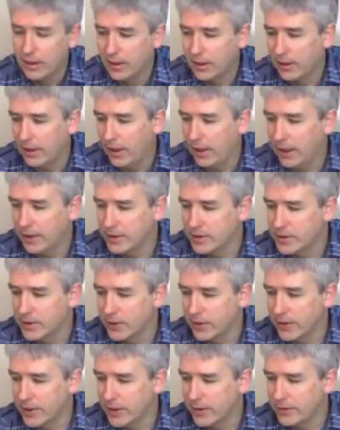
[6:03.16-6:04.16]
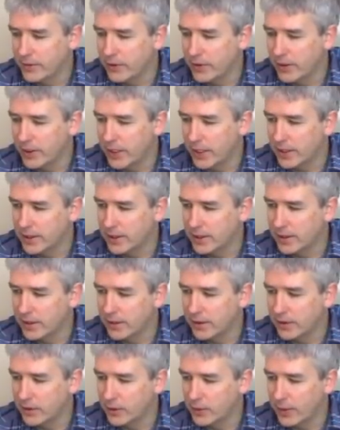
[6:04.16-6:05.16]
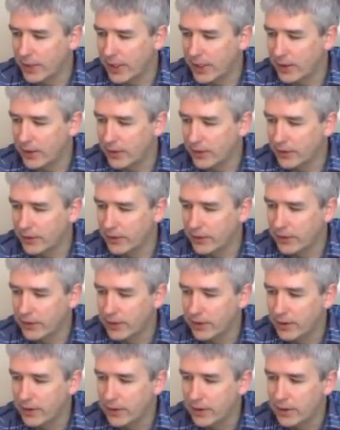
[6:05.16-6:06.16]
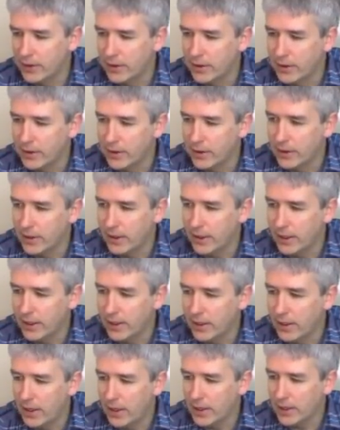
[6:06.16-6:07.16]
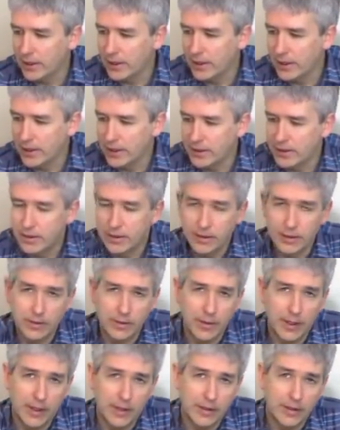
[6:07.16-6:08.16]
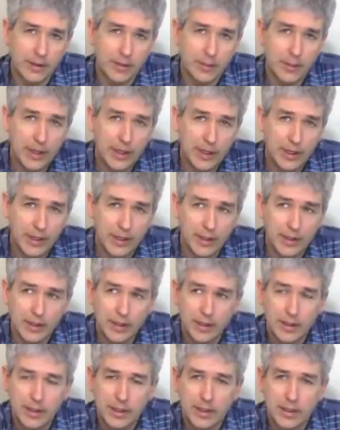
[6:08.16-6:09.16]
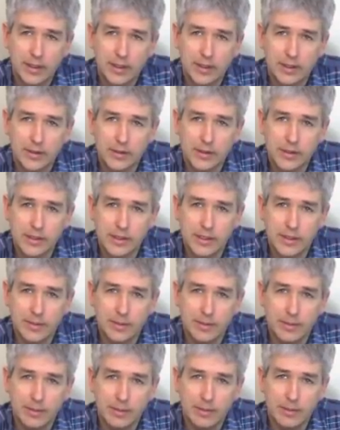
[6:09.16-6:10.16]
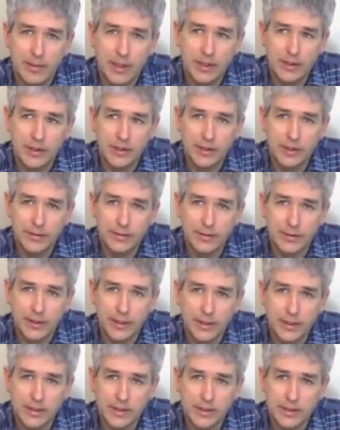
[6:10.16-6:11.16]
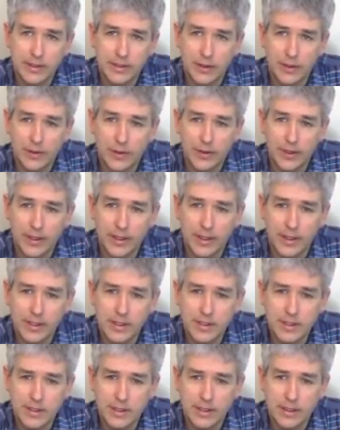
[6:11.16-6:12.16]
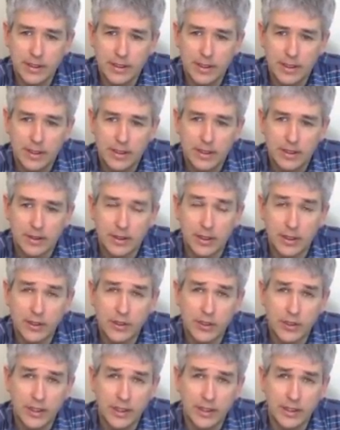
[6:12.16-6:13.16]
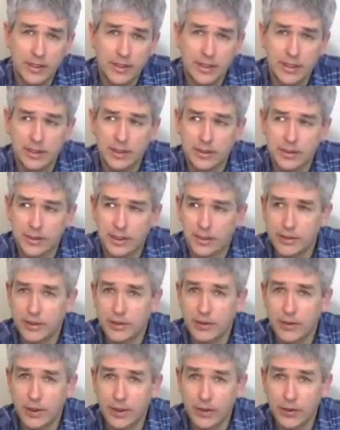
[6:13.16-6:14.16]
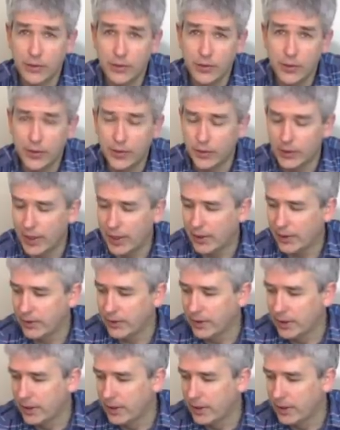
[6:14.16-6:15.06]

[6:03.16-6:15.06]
and so that if you connect it to the ground and not connect it to the ground, compare it, you'll see a major difference. So it is largely, the signal is largely going through the ground